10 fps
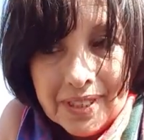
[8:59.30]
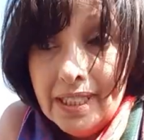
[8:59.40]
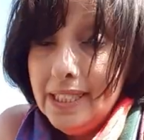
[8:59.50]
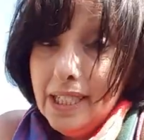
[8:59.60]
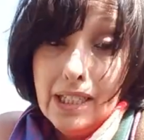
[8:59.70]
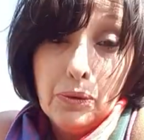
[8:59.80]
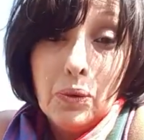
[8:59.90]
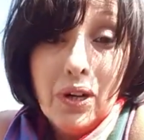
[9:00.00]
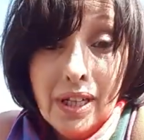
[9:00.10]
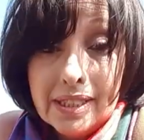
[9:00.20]
And there he
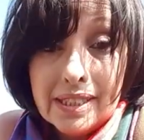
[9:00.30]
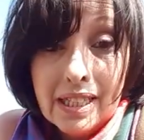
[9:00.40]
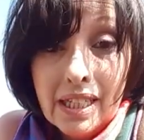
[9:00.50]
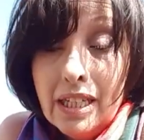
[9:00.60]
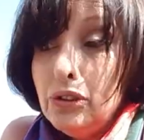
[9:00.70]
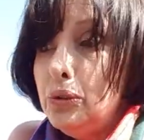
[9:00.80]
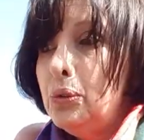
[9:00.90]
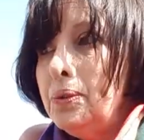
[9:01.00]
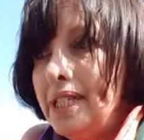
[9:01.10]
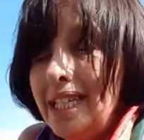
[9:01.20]
was,
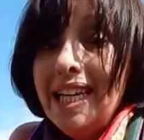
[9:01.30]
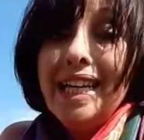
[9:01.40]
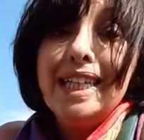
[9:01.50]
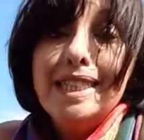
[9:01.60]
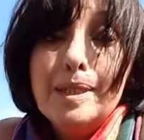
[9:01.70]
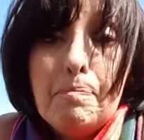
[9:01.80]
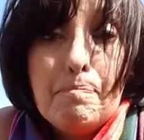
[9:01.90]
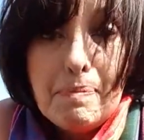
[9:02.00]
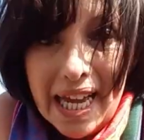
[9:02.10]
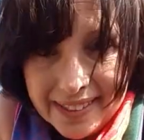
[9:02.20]
doing his
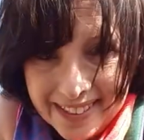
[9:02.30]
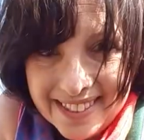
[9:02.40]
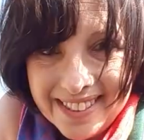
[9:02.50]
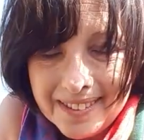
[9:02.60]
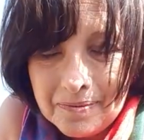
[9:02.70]
best.